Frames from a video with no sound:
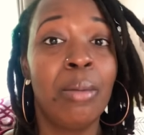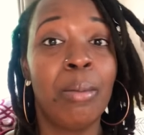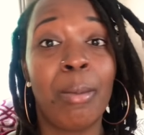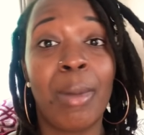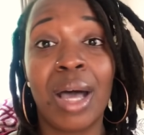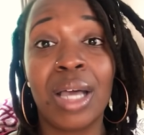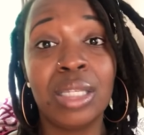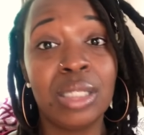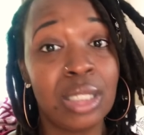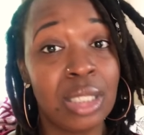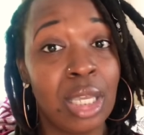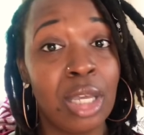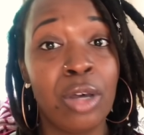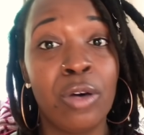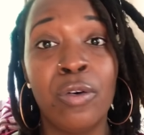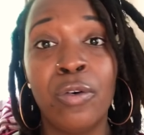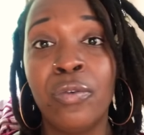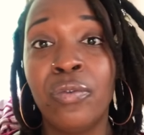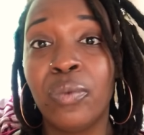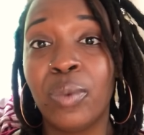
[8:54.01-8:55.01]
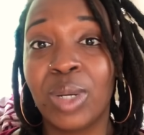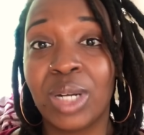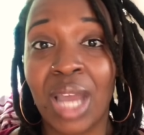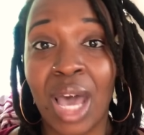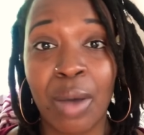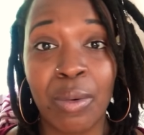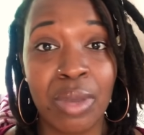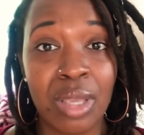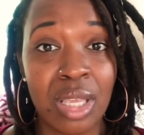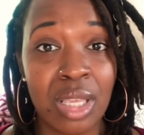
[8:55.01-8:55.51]
Myself, when
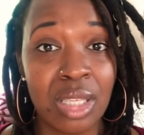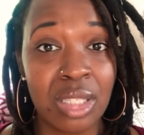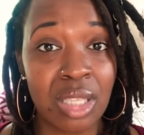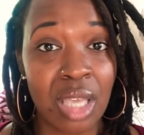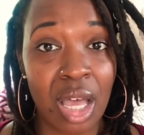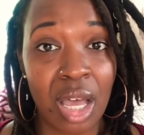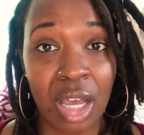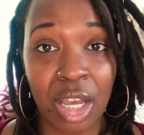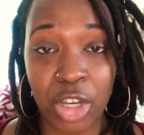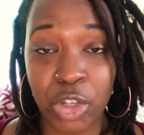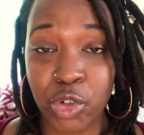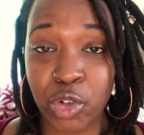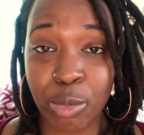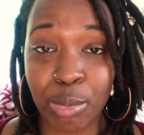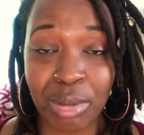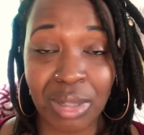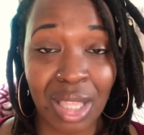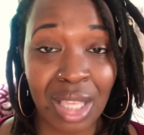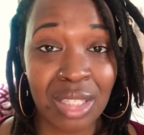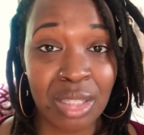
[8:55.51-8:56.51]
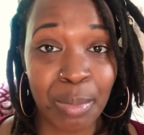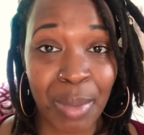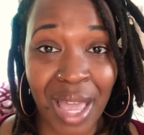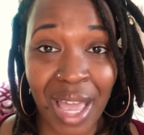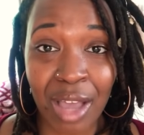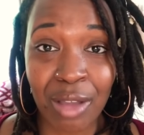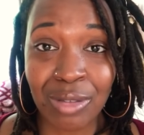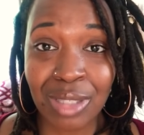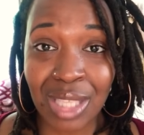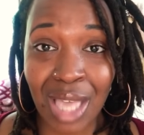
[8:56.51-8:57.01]
I was 100 plus
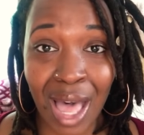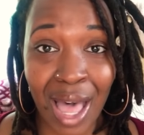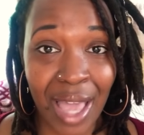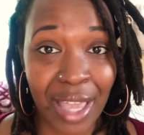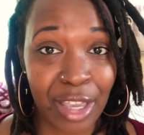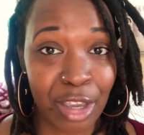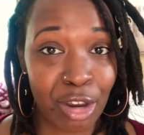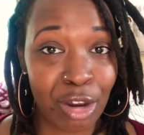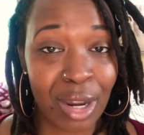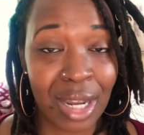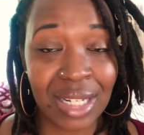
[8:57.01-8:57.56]
pounds higher,